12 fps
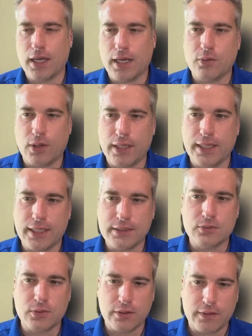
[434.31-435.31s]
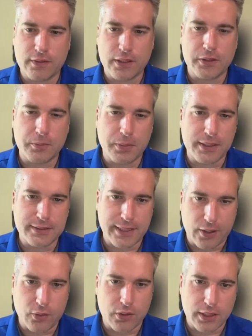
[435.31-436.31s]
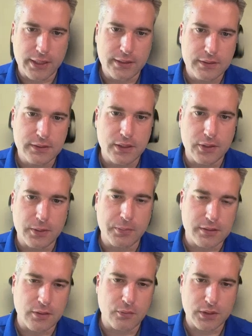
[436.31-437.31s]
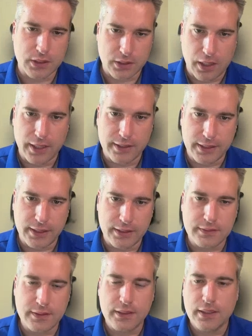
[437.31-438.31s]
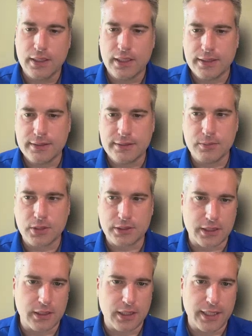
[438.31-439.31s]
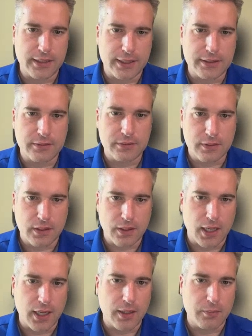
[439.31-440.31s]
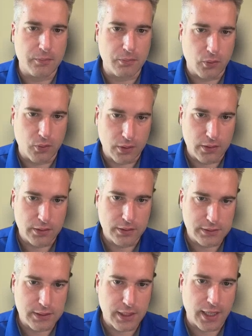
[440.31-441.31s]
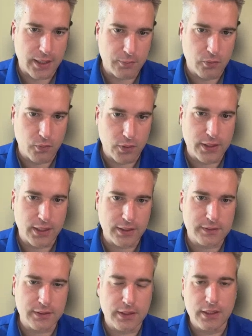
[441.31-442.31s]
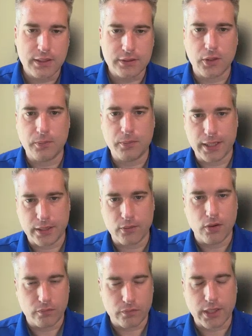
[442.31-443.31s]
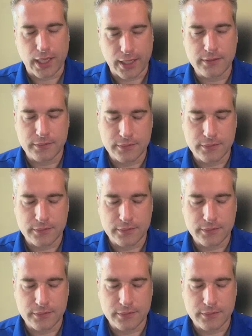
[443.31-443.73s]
Right now, it's $2,500, but it's hourly, so it depends on what the client needs. It seems like the client needs more time with us, so it might go over that.